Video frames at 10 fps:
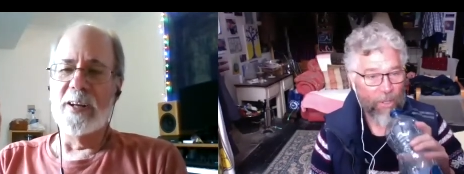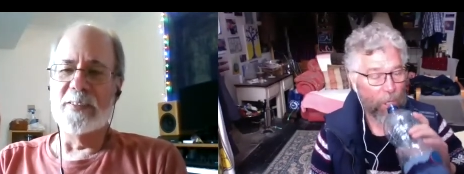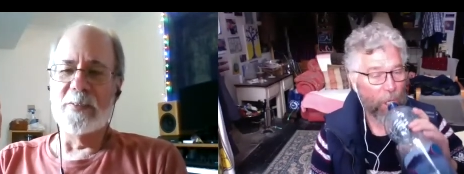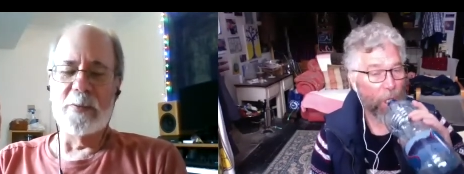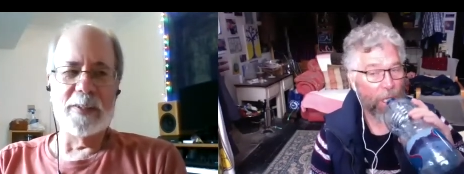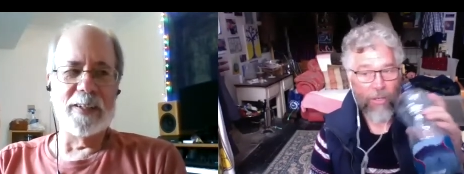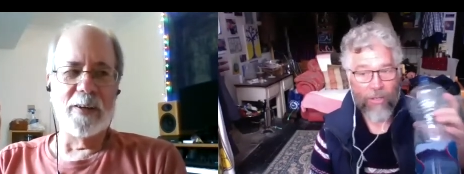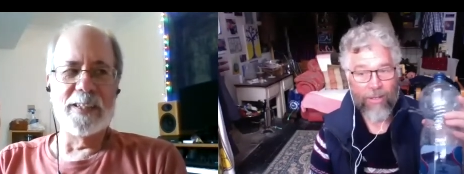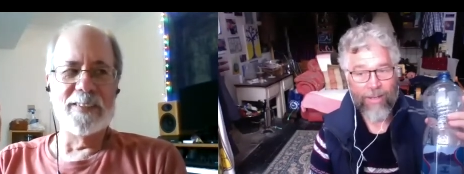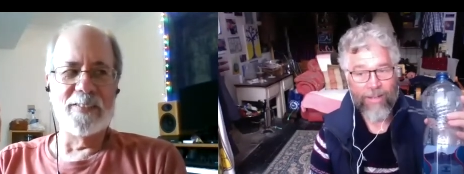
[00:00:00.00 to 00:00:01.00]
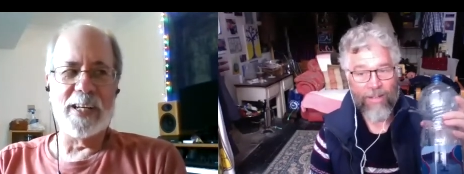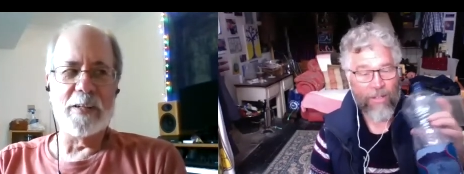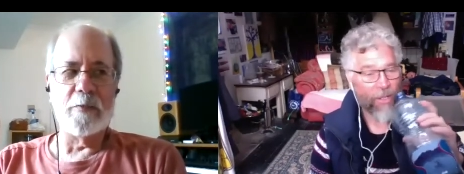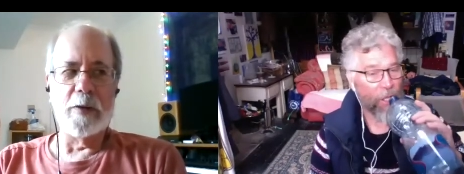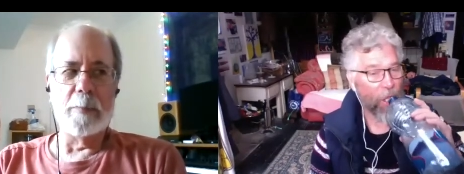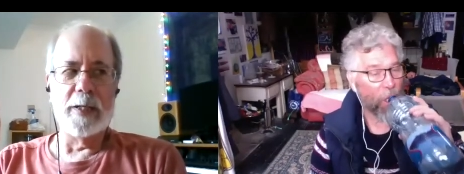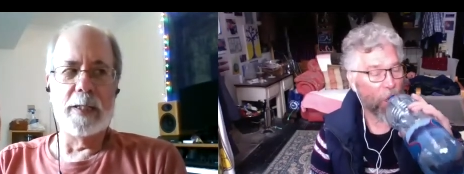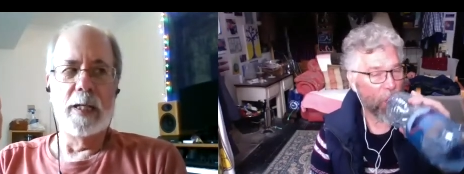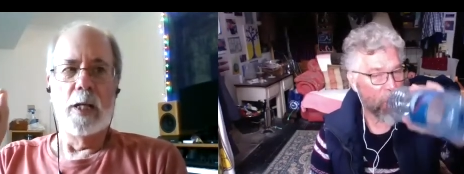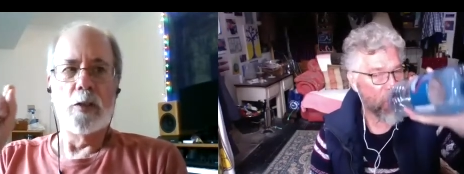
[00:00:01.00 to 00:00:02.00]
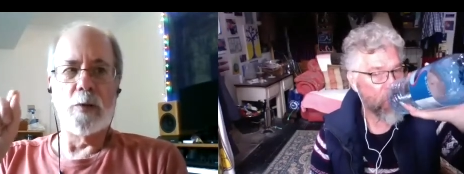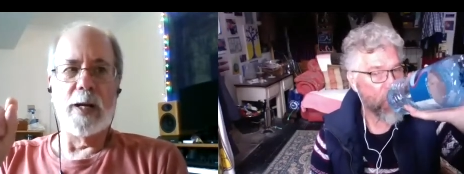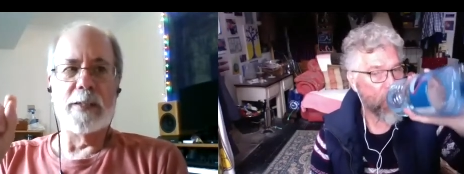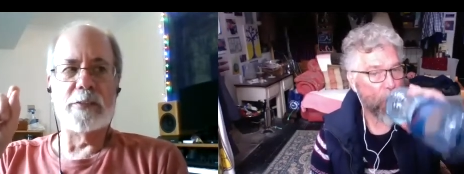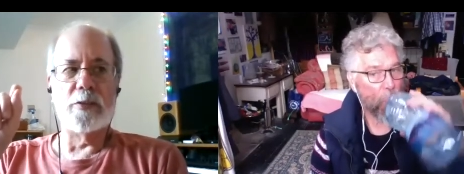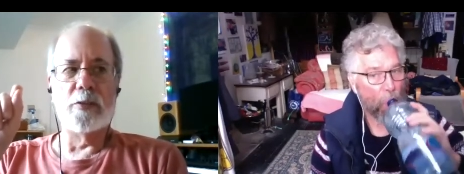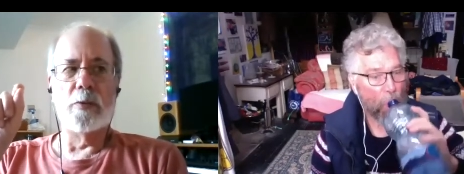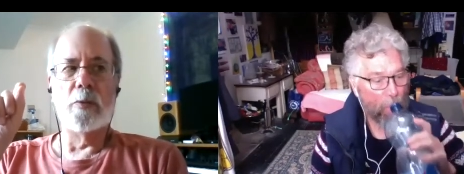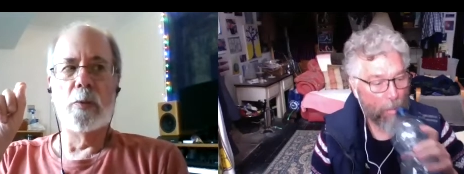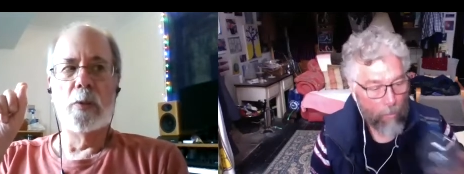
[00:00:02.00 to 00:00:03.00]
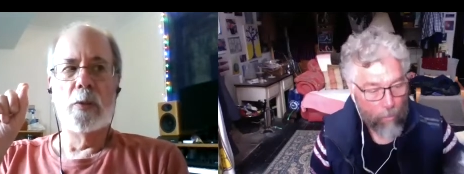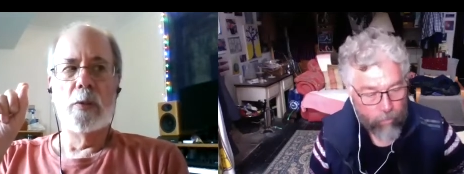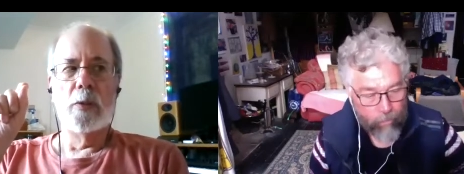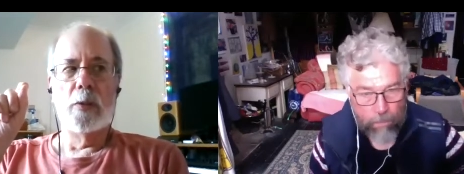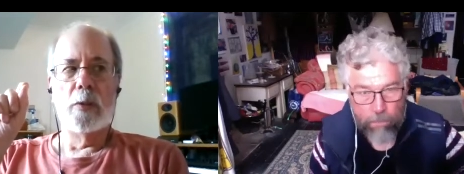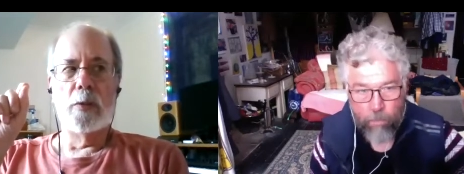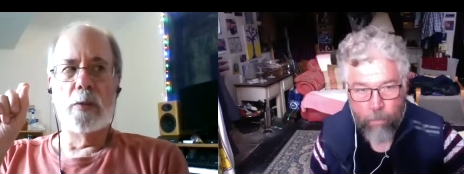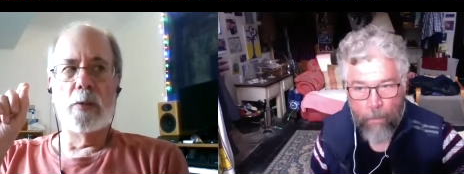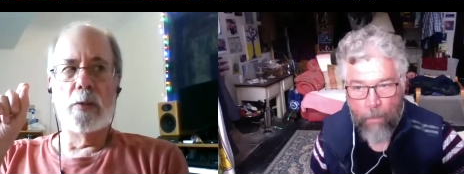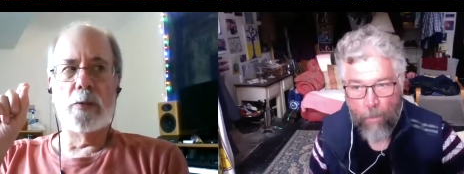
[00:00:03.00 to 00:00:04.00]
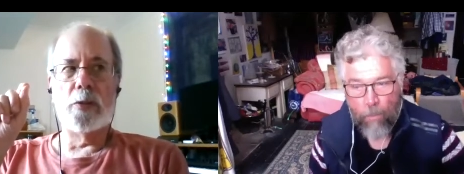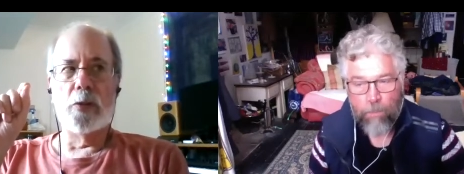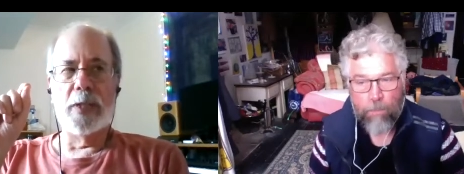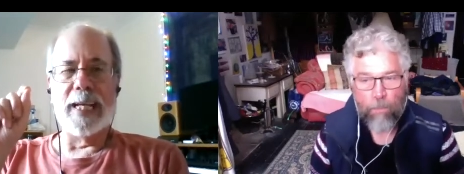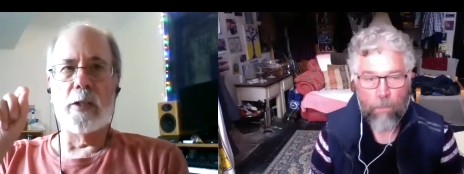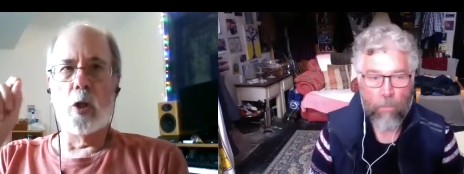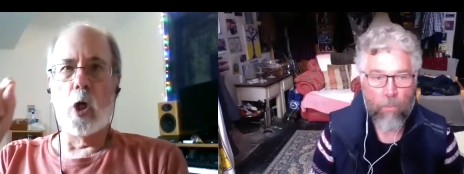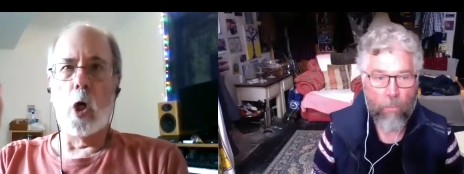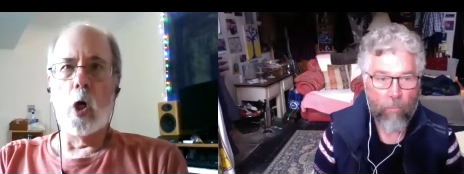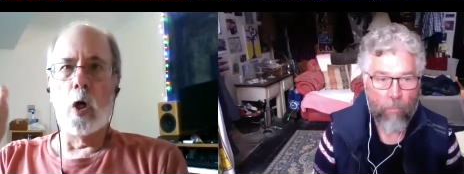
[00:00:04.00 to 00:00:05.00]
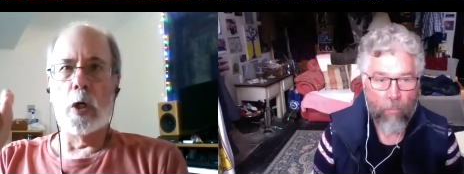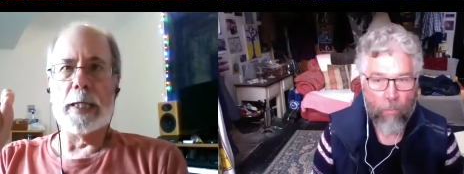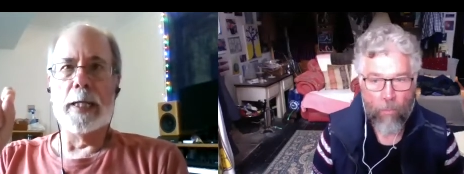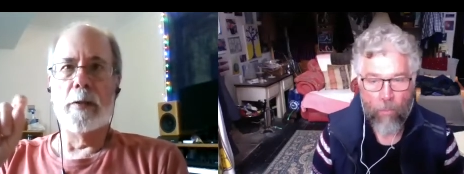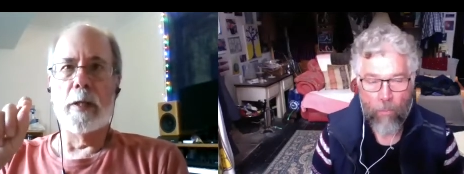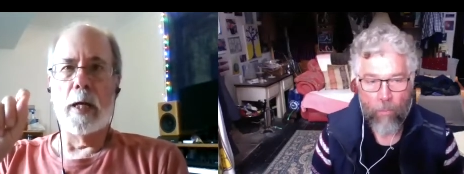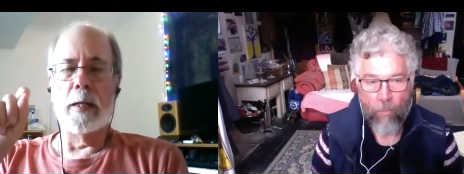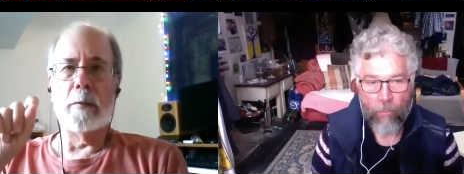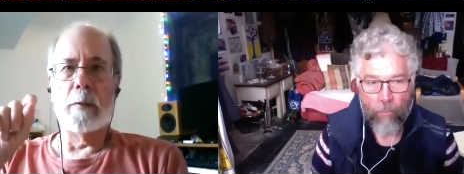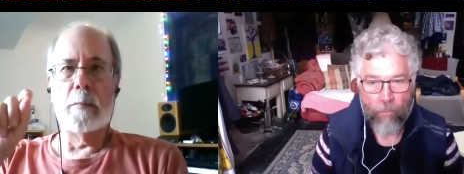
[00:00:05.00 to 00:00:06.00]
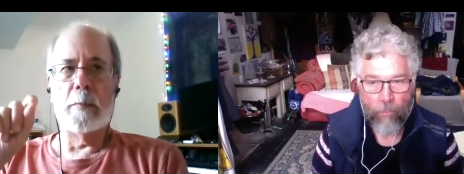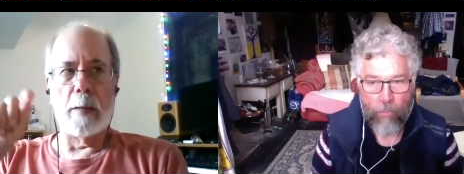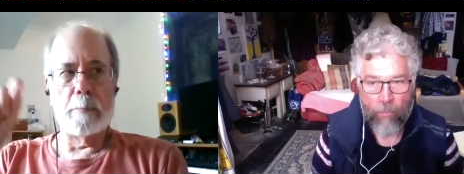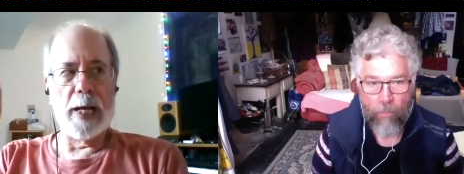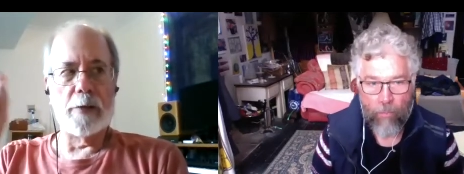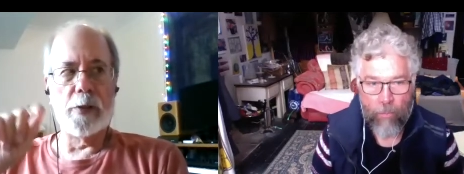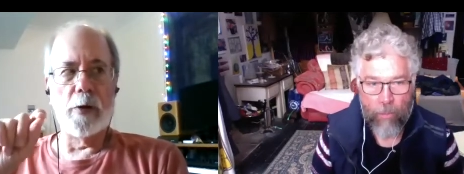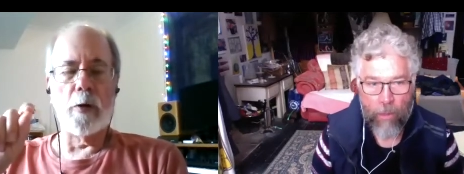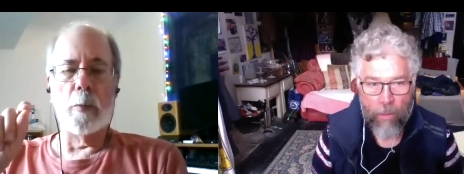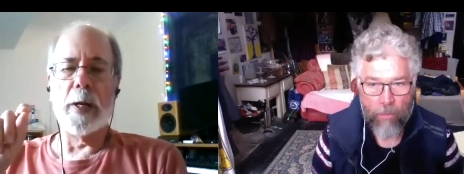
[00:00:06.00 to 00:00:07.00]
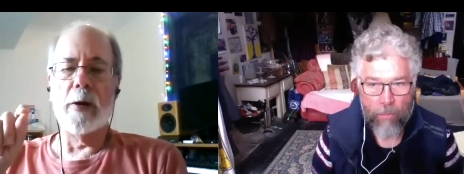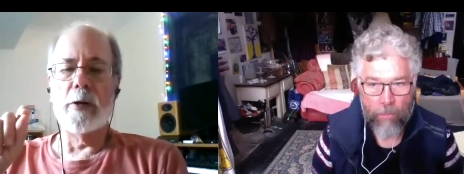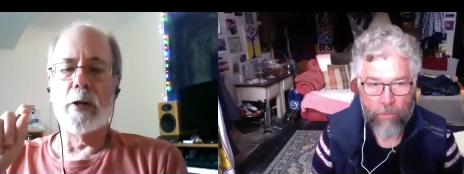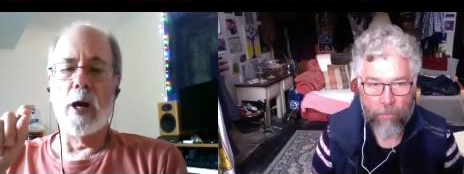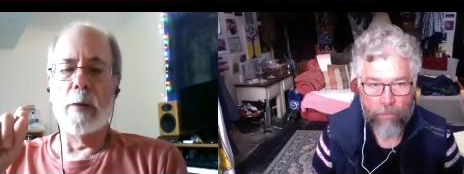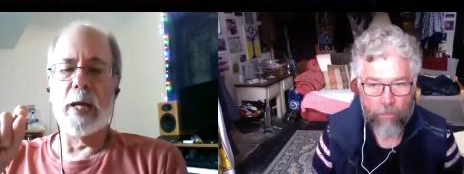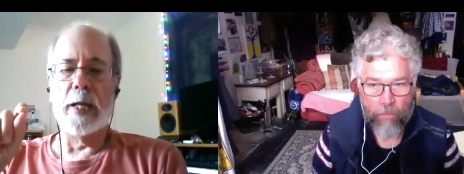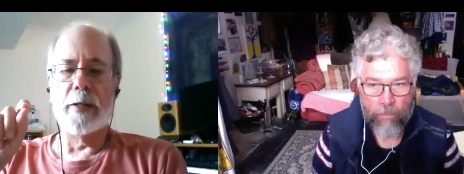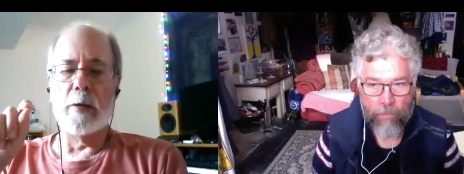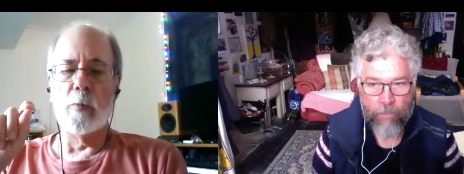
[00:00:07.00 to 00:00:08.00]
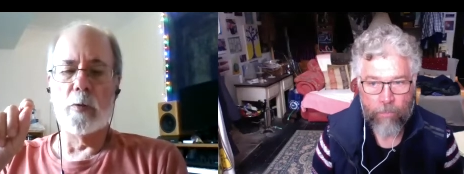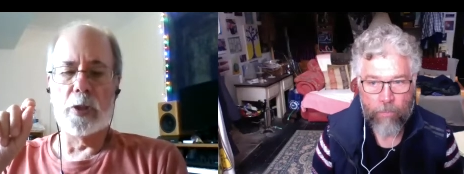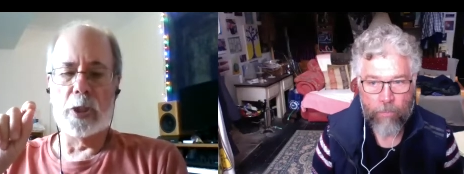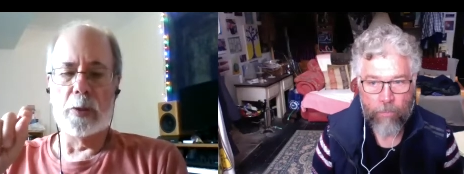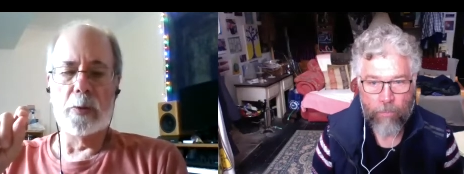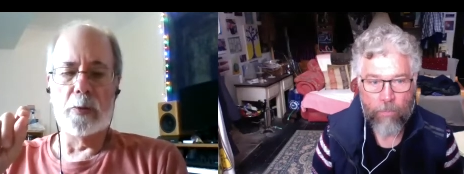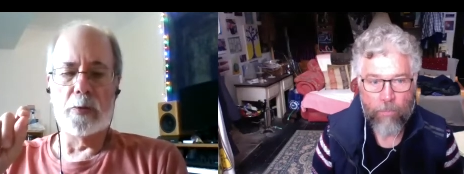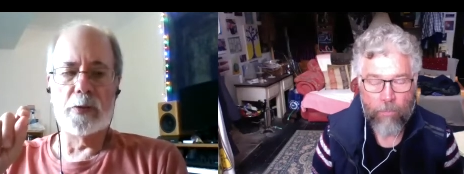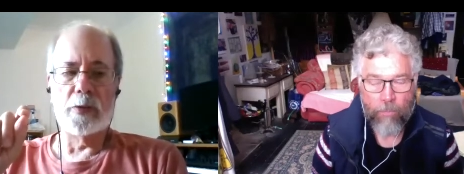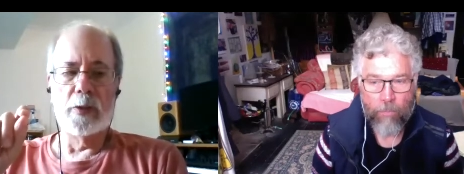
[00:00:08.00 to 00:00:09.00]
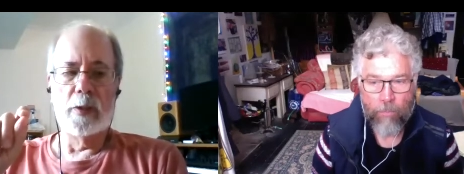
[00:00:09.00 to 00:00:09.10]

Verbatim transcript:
Speaker 1: un- unenlightened feminine tries to to get along in the, that patriarchal paradigm and they will use